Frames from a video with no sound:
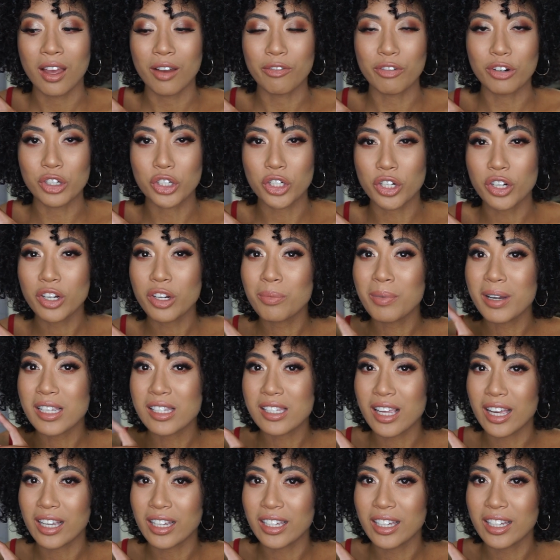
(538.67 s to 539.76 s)
For sure my
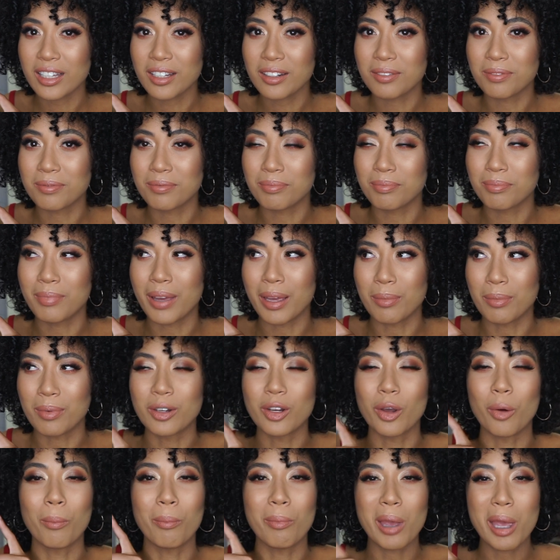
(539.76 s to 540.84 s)
second,
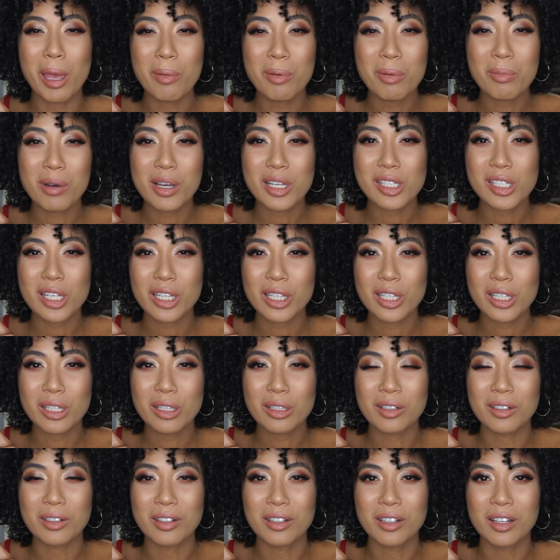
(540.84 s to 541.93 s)
maybe my
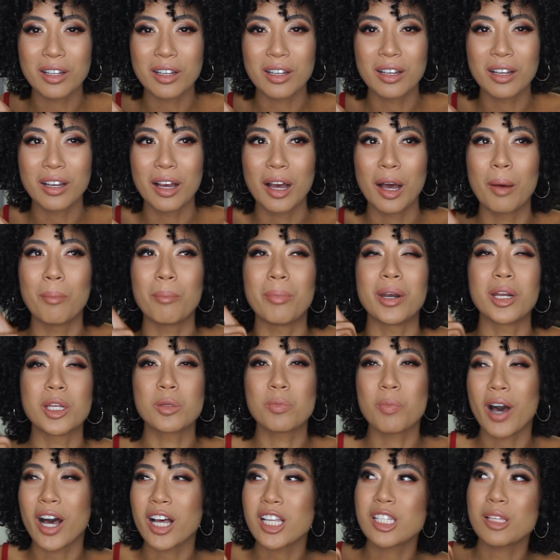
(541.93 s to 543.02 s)
second, but it's
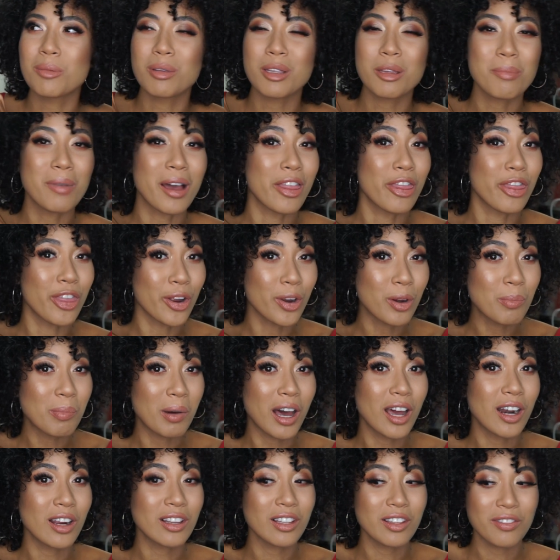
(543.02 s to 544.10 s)
possibly my third
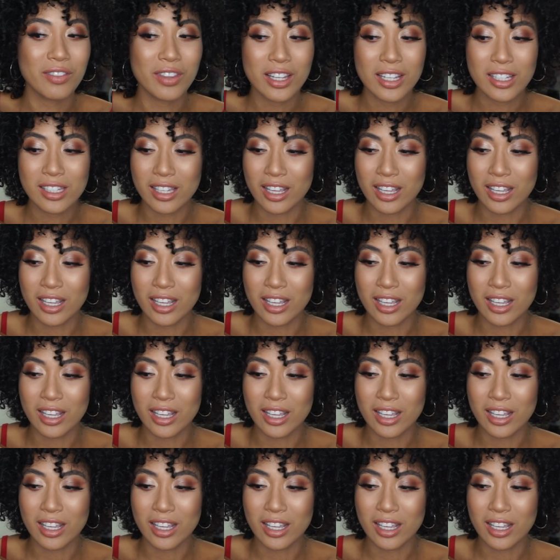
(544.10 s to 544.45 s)
bottle of this,